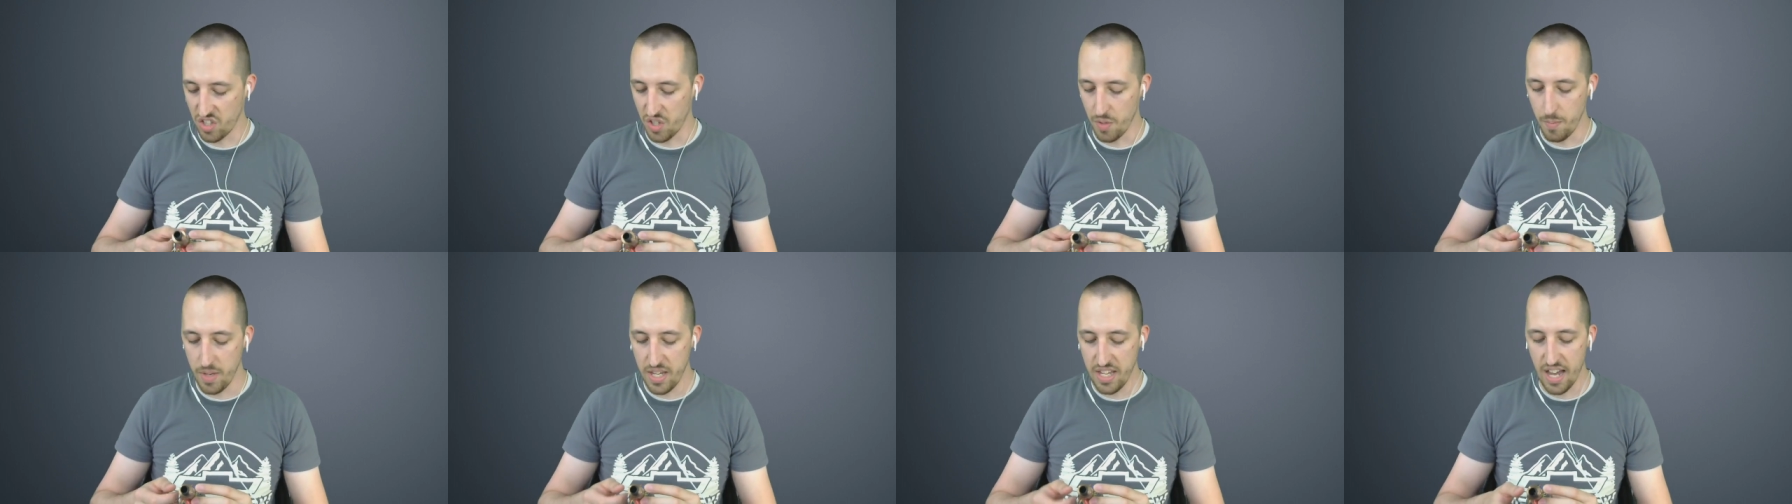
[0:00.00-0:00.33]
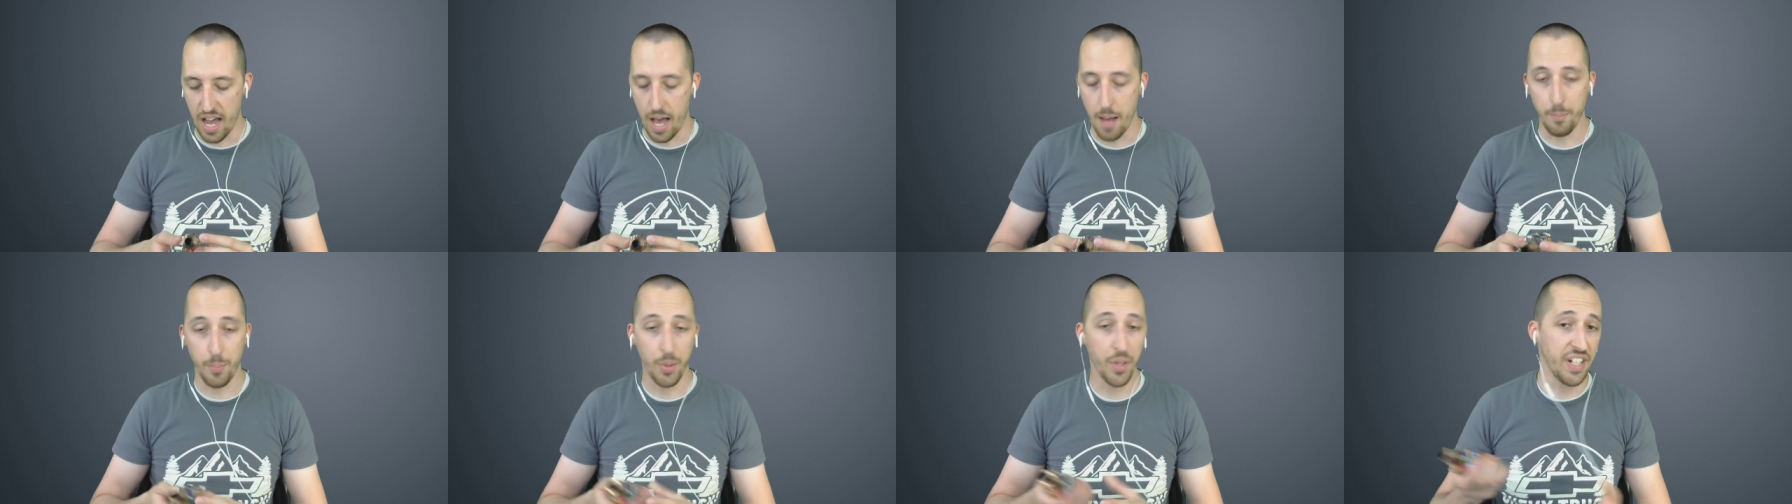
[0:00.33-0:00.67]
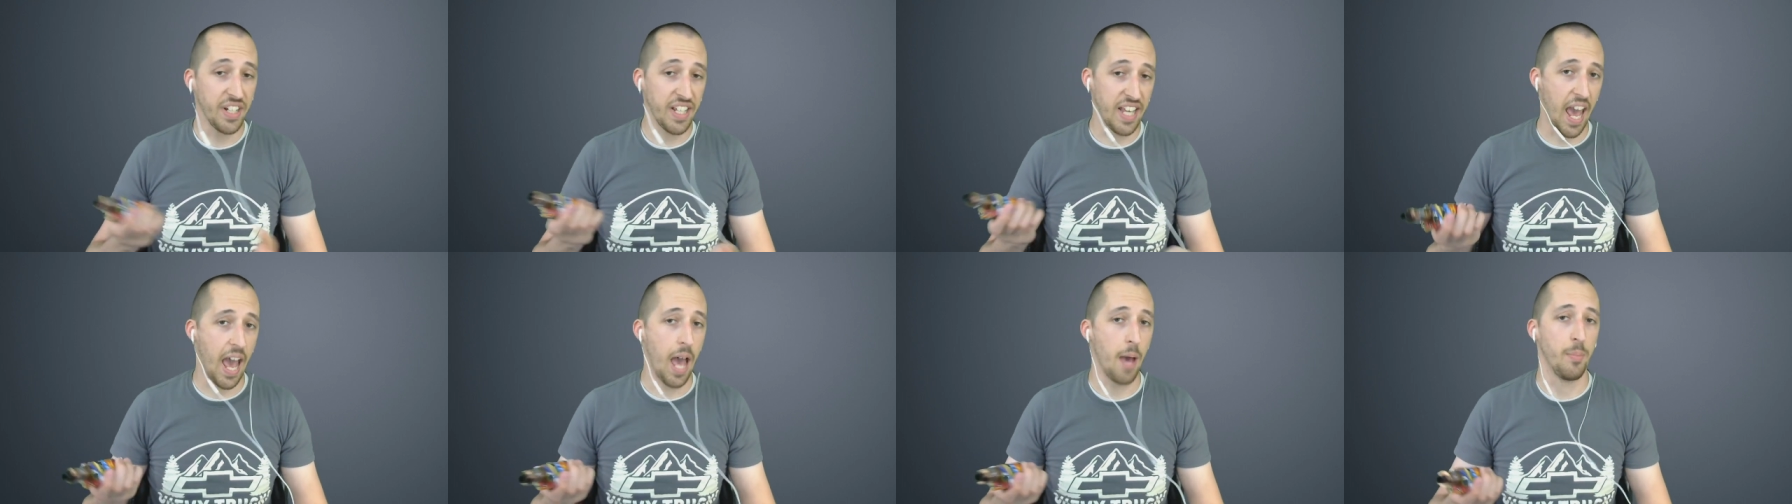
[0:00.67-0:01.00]
To me, I'm
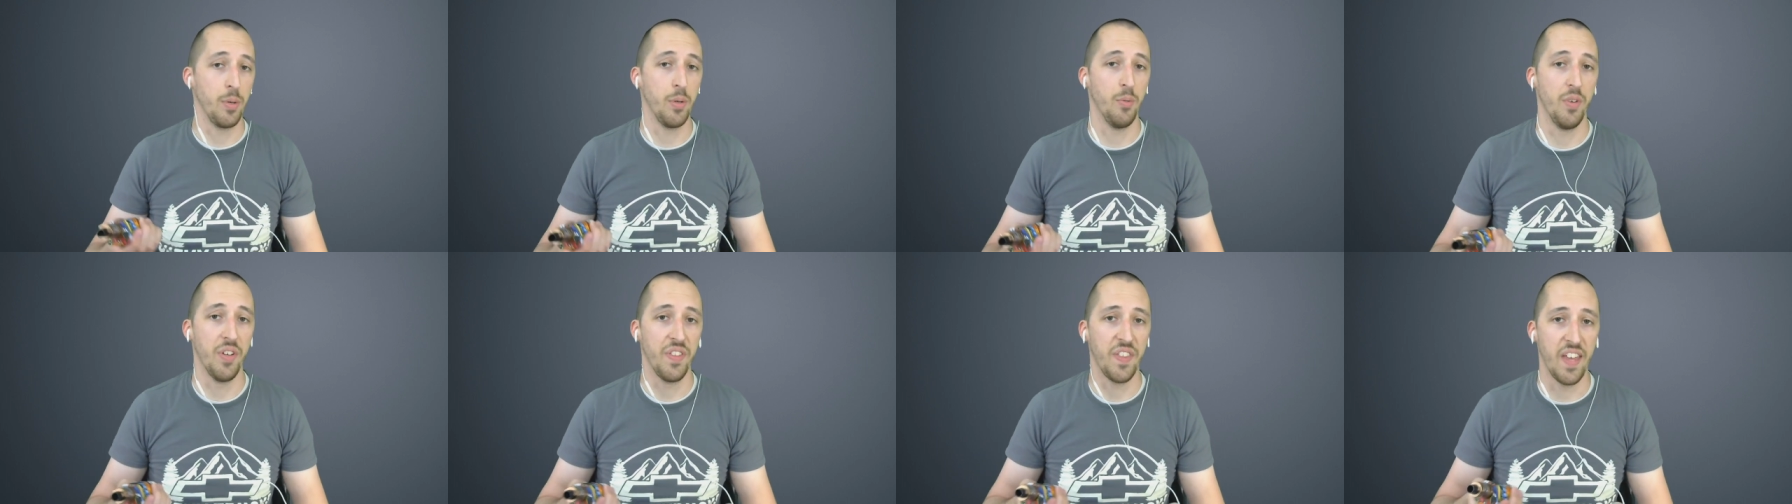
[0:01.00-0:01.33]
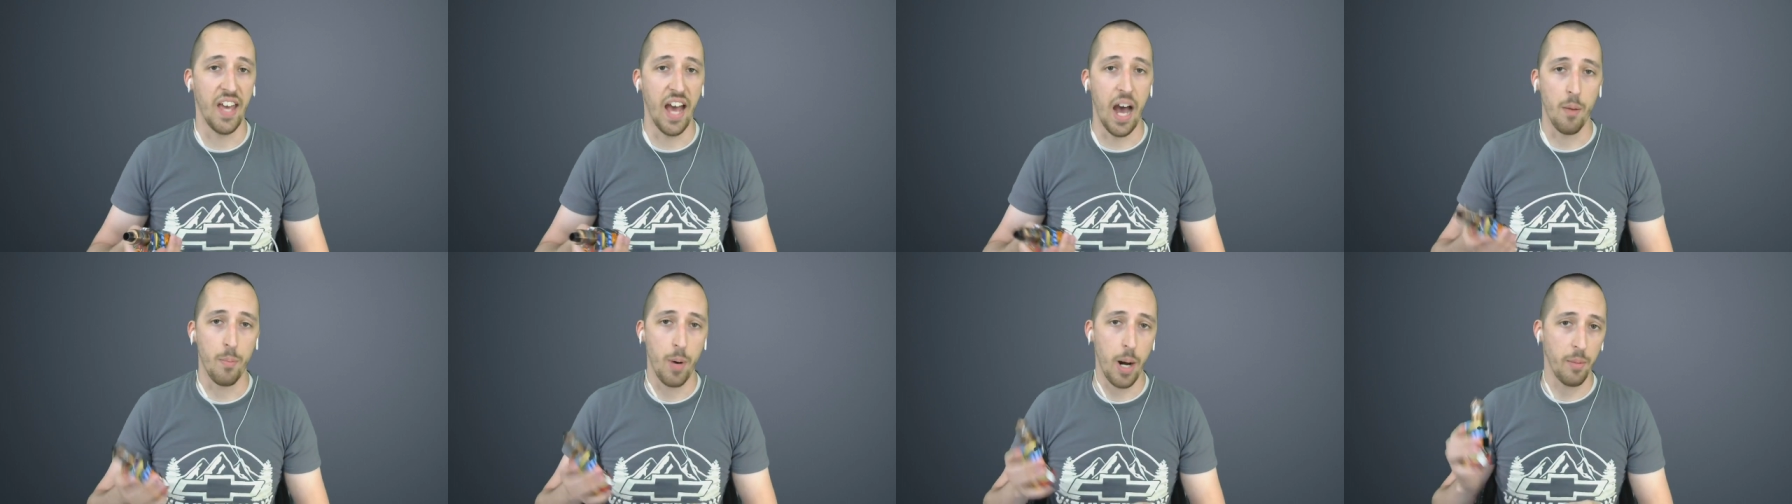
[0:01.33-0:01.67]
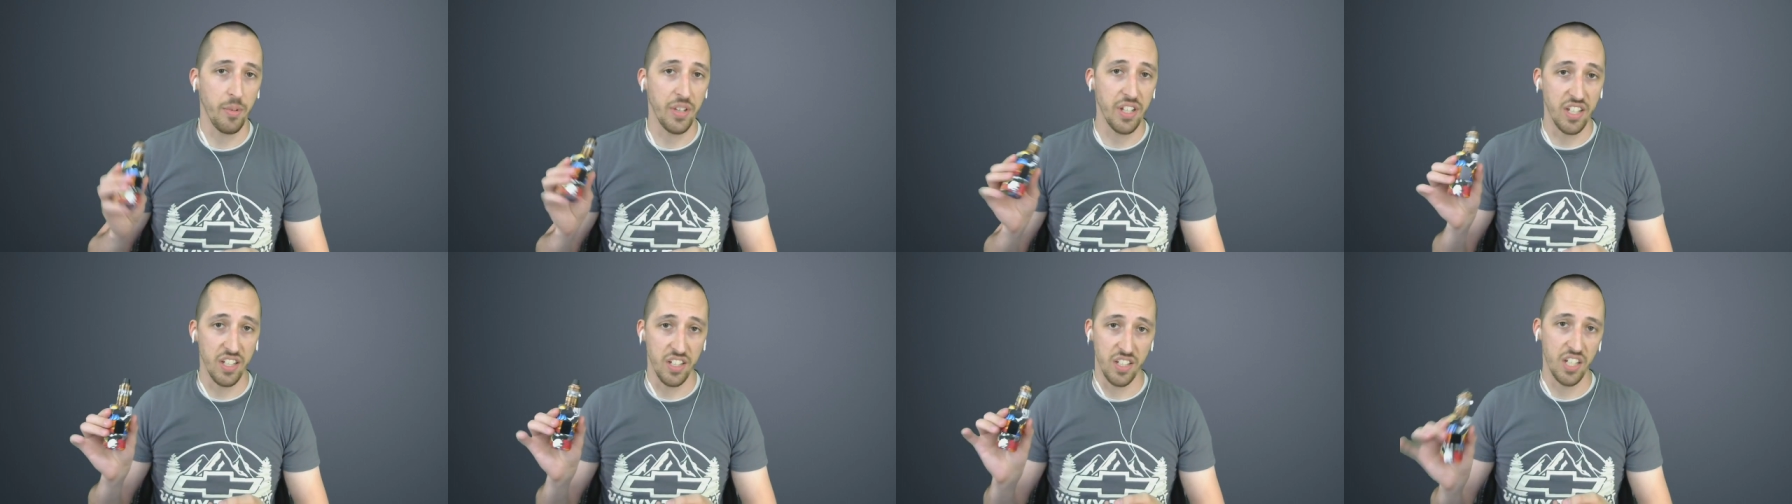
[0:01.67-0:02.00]
pretty happy with it. I'll
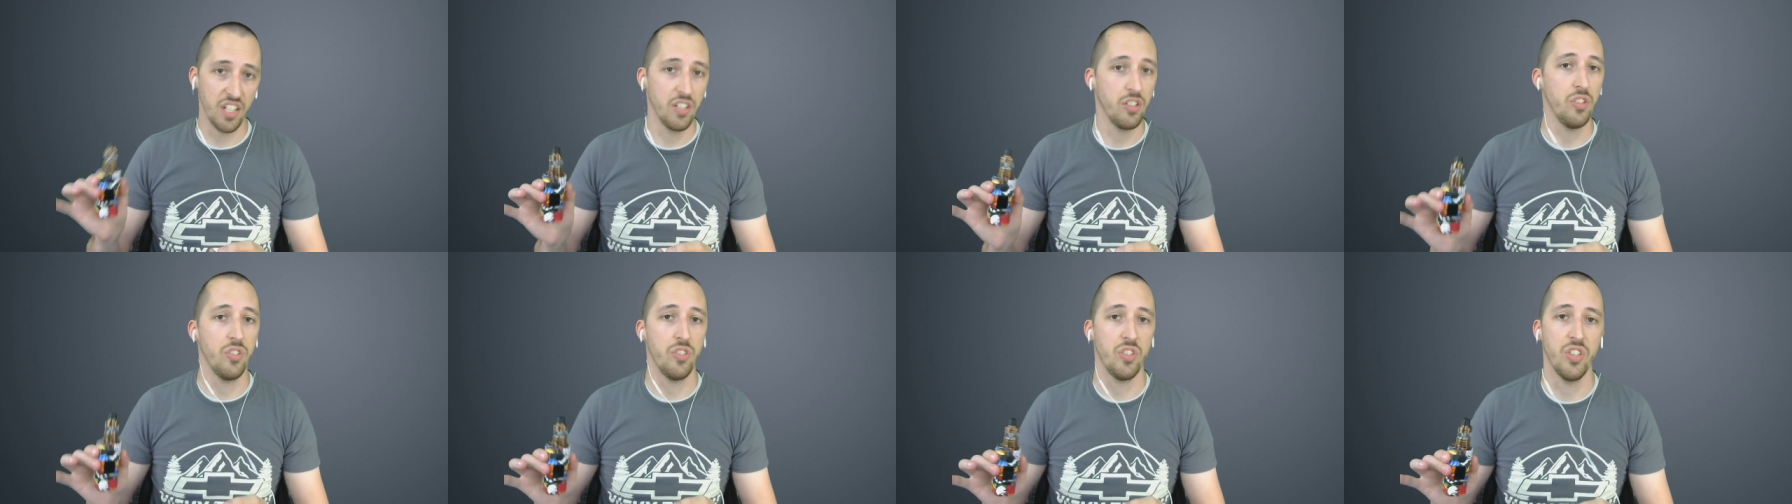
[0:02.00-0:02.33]
probably continue